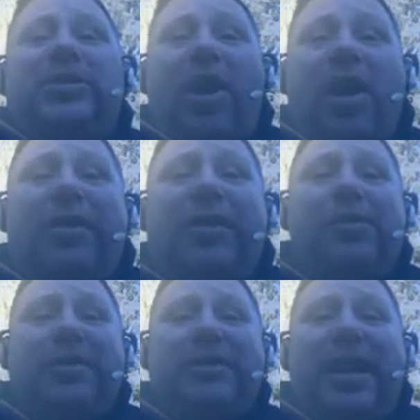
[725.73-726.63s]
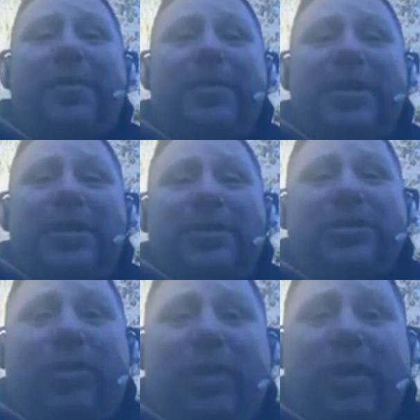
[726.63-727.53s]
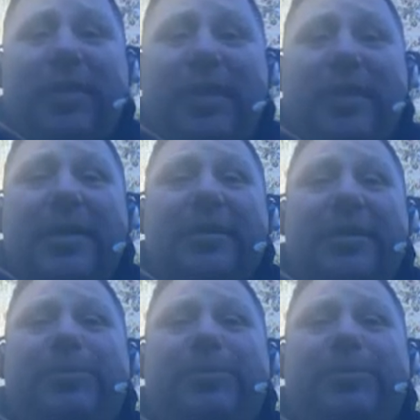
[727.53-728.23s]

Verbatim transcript: calling you or stopping in your store. This